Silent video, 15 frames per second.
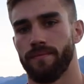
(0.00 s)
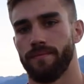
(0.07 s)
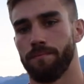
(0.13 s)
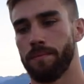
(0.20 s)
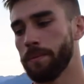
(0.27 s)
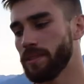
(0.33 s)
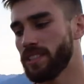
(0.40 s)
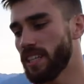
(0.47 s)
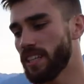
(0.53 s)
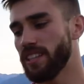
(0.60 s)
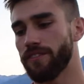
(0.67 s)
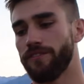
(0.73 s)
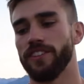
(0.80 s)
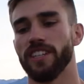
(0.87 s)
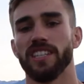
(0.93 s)
People said that the
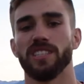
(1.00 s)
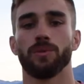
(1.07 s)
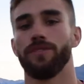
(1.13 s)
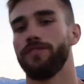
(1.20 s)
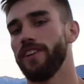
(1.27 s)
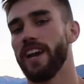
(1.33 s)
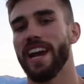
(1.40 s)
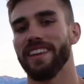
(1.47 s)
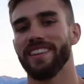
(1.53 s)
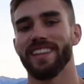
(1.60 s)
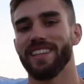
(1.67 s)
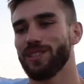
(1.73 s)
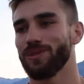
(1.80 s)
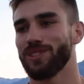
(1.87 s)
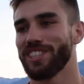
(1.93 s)
feelings would fade, that
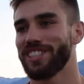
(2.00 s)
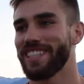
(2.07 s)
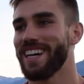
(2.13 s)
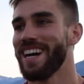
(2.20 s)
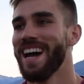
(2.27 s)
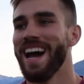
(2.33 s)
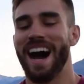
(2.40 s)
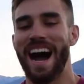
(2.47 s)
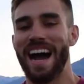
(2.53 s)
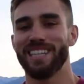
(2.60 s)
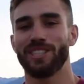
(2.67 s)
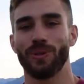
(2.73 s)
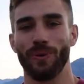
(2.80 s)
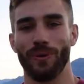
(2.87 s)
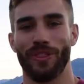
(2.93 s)
this was just a high
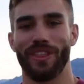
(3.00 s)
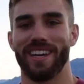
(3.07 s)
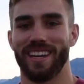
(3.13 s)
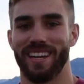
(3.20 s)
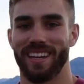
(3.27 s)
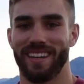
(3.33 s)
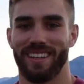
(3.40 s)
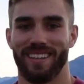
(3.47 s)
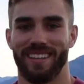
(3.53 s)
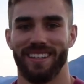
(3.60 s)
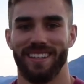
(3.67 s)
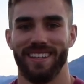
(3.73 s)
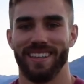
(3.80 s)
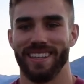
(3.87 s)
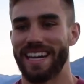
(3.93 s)
school
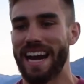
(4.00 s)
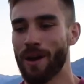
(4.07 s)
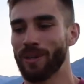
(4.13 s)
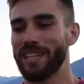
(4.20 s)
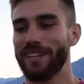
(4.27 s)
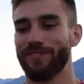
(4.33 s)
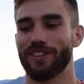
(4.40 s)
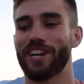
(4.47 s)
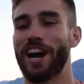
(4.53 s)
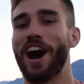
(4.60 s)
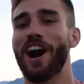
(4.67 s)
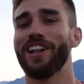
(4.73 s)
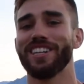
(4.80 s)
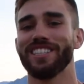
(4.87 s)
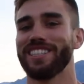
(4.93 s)
thing, that I would leave for
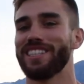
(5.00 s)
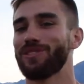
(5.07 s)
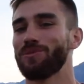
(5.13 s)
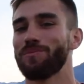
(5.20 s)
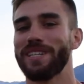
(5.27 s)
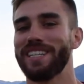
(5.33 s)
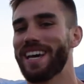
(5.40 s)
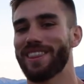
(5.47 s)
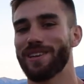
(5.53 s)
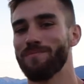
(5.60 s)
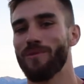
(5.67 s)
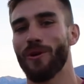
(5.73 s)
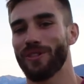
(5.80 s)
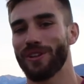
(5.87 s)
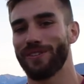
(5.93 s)
college and this would be nothing
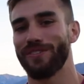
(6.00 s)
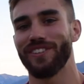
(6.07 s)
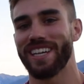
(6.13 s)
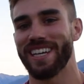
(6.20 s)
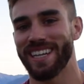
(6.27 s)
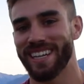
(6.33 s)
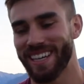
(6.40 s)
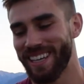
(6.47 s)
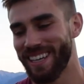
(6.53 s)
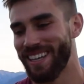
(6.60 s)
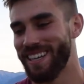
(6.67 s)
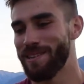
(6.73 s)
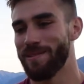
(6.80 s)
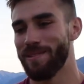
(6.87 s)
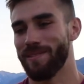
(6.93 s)
more than a
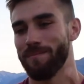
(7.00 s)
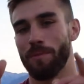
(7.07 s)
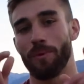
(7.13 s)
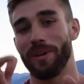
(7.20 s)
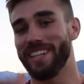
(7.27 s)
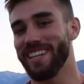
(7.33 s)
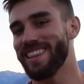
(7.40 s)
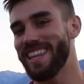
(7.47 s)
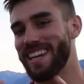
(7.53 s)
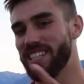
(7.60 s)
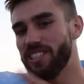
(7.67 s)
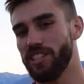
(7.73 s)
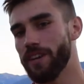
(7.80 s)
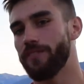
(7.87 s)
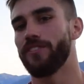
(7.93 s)
fling. But we did things
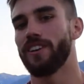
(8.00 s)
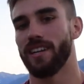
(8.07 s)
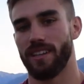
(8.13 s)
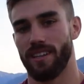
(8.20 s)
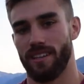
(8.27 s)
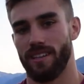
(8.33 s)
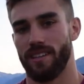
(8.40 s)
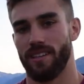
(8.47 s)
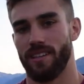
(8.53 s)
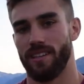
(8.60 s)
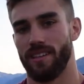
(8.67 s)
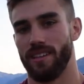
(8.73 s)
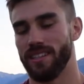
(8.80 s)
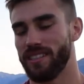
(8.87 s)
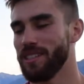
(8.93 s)

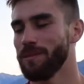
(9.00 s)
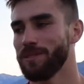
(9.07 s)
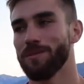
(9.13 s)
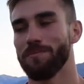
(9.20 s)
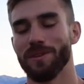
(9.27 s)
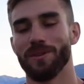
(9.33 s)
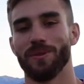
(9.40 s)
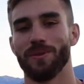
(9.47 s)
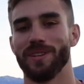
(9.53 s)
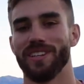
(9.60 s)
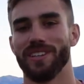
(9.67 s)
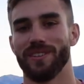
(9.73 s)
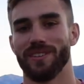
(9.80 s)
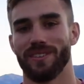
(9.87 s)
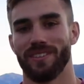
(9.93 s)
different. It seems to be what we
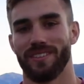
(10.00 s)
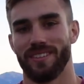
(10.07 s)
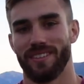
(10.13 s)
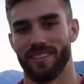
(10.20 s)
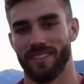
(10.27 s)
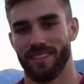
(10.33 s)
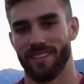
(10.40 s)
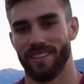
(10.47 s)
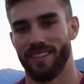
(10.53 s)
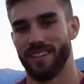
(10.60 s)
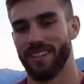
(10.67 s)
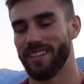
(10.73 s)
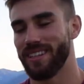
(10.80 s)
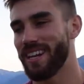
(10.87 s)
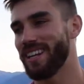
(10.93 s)
do,
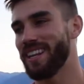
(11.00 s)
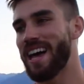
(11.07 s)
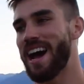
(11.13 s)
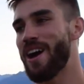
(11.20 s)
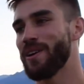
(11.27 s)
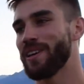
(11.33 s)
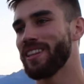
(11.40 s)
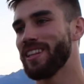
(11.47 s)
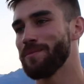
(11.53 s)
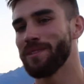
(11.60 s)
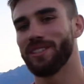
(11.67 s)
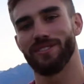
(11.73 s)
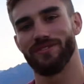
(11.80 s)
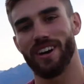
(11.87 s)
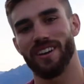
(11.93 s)
not allowing the
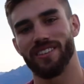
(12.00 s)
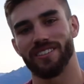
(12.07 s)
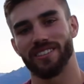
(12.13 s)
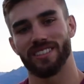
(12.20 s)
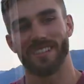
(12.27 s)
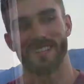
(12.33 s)
limits of others to